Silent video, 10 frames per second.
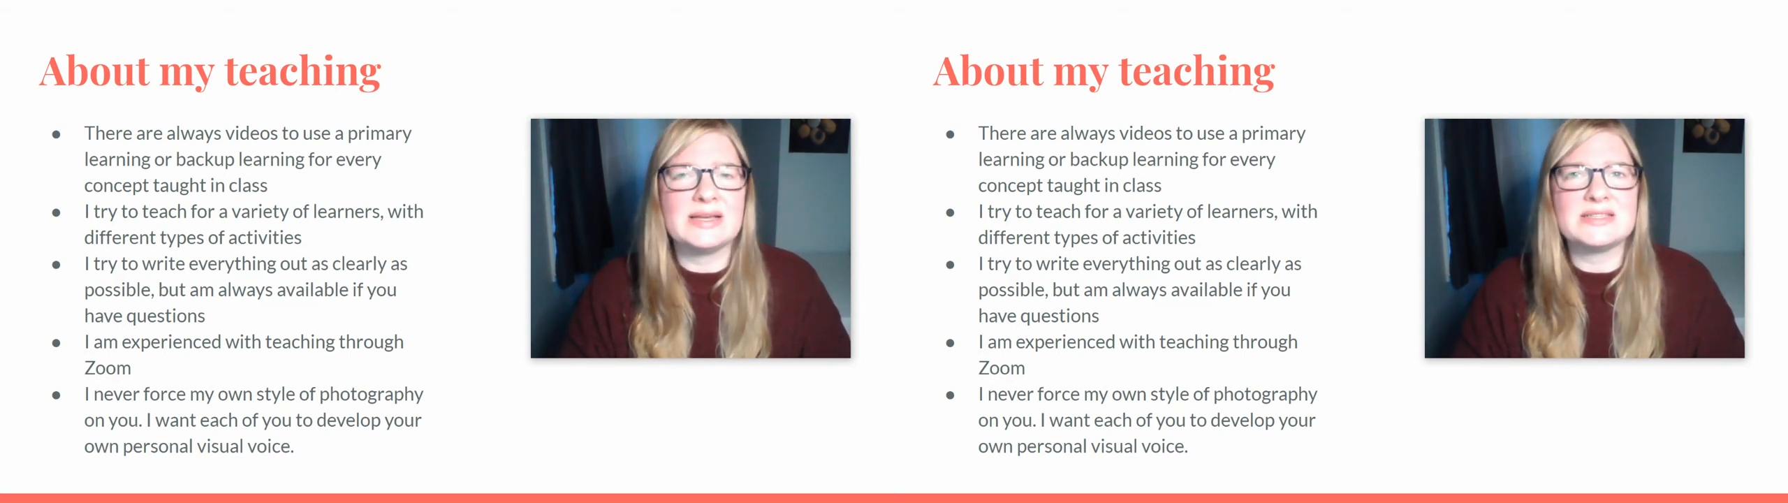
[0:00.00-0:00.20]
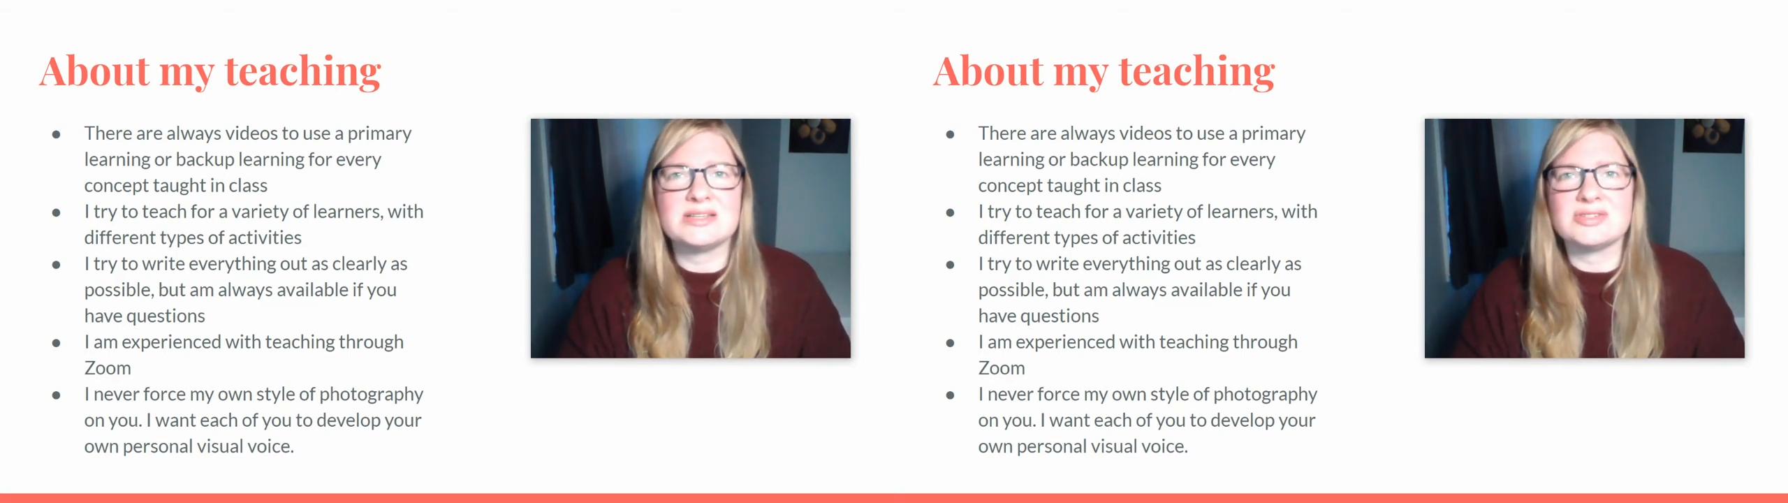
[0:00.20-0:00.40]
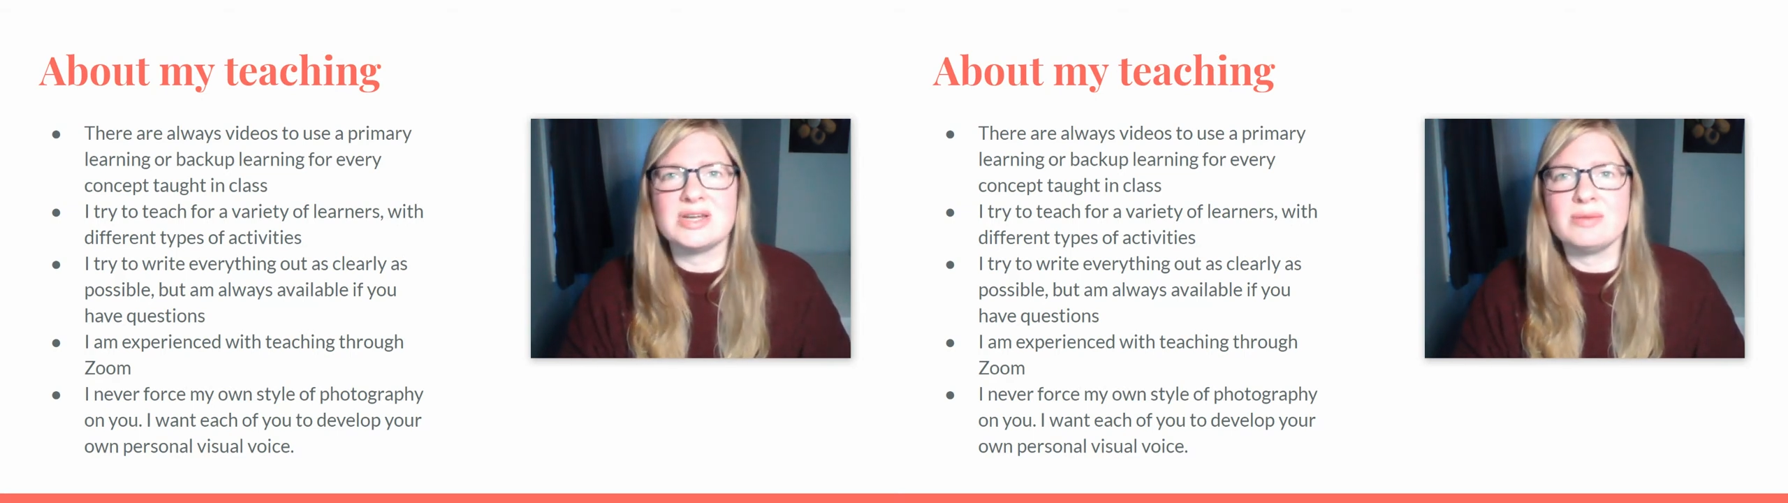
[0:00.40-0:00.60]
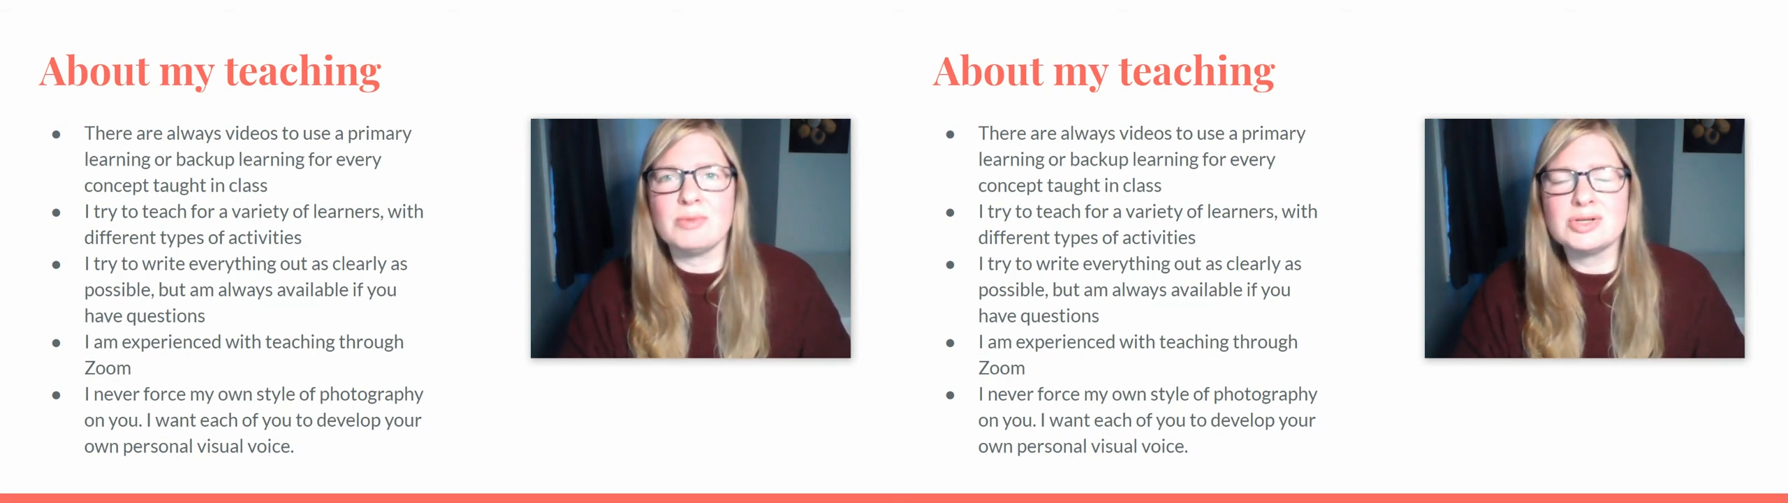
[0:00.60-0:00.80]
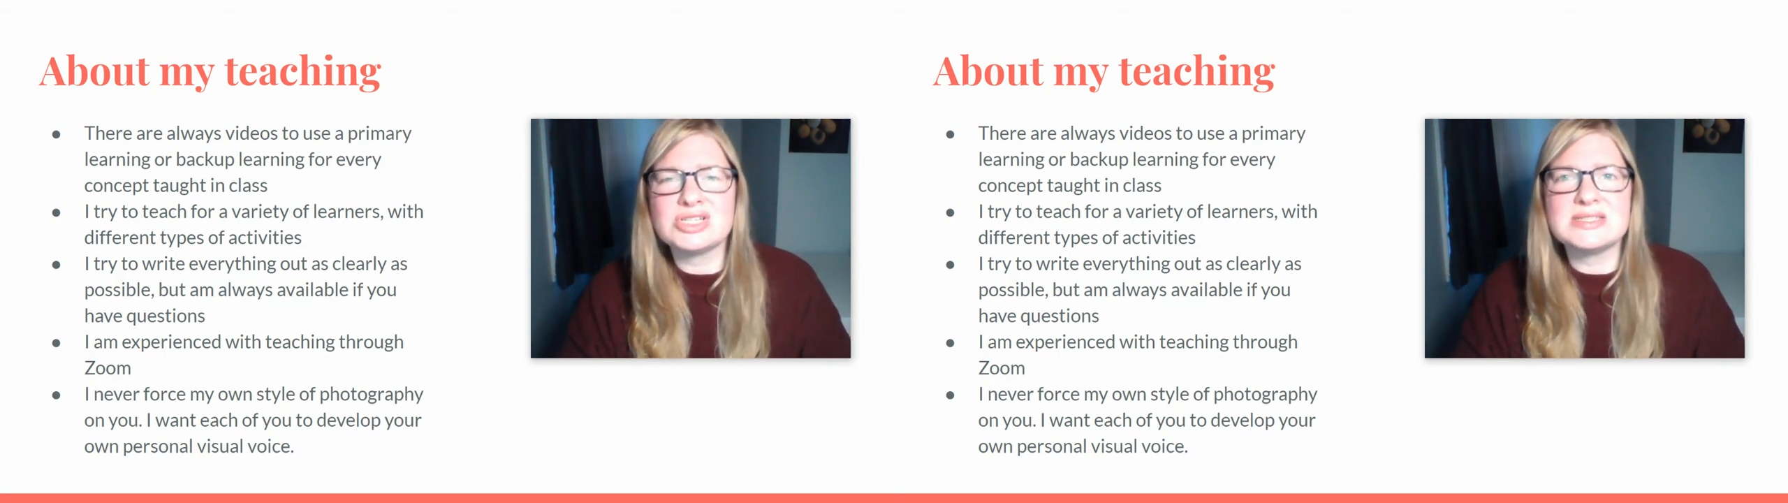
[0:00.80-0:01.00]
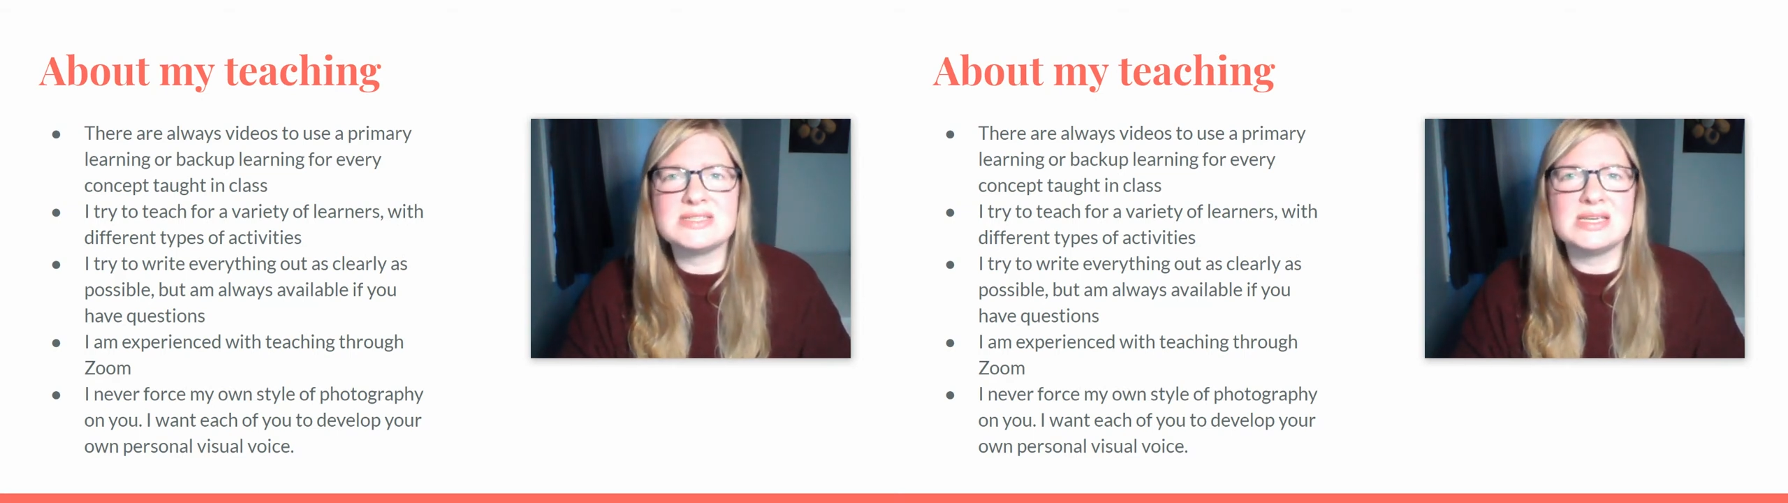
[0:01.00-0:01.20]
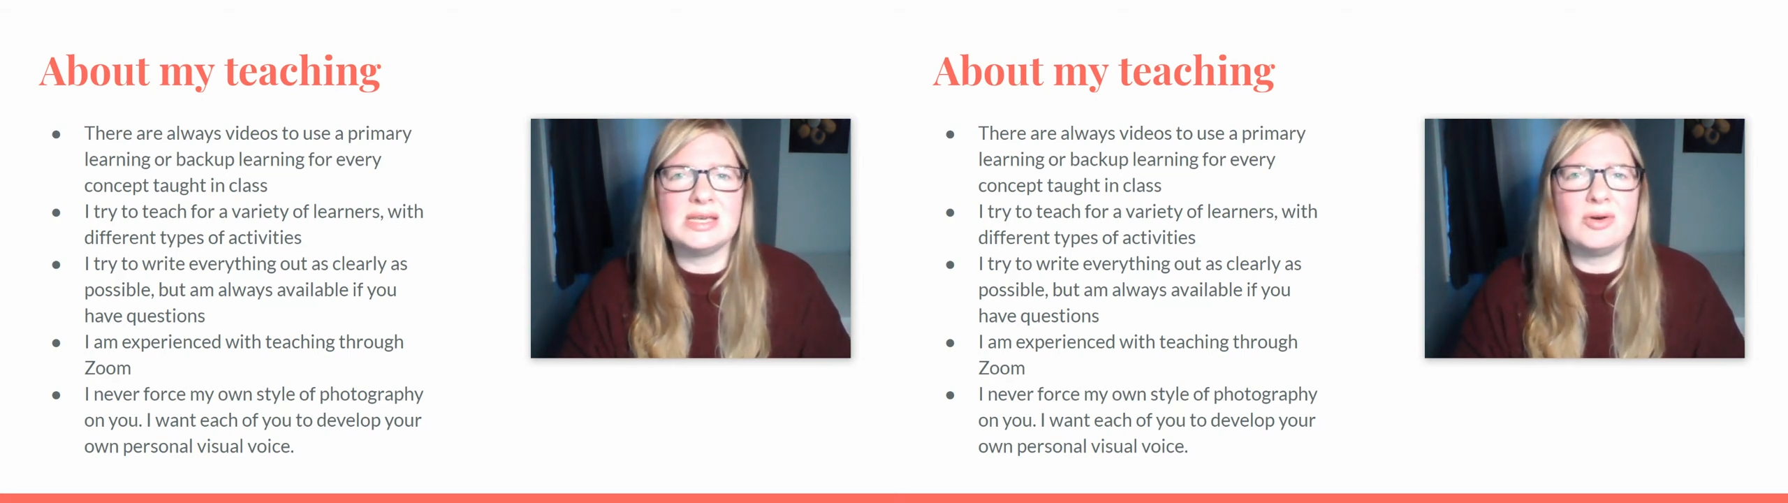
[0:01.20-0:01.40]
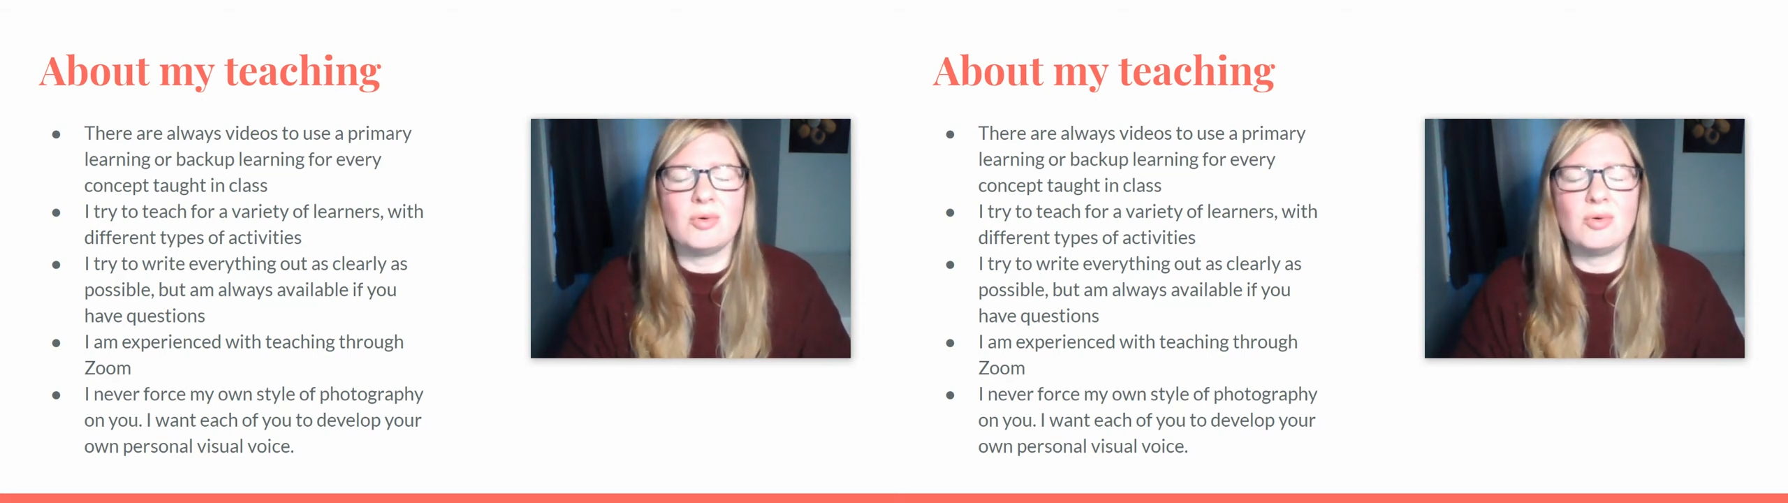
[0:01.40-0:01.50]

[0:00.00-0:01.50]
case there's an emergency